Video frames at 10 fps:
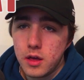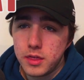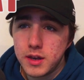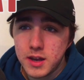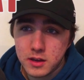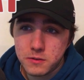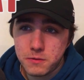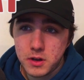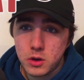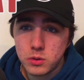
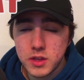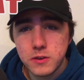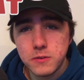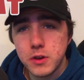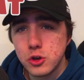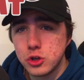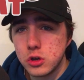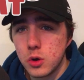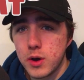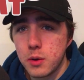This video should
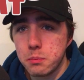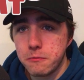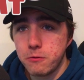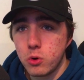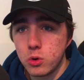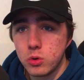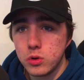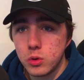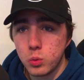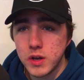go out before
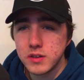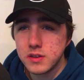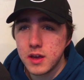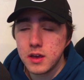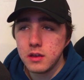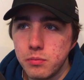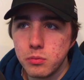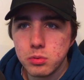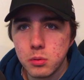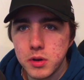Wednesday,
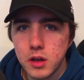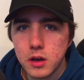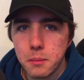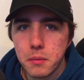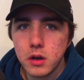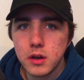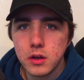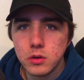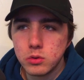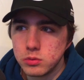probably like a Monday
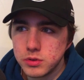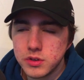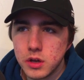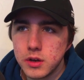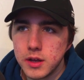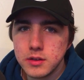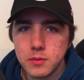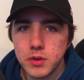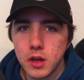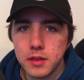or Sunday,
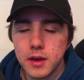something like that.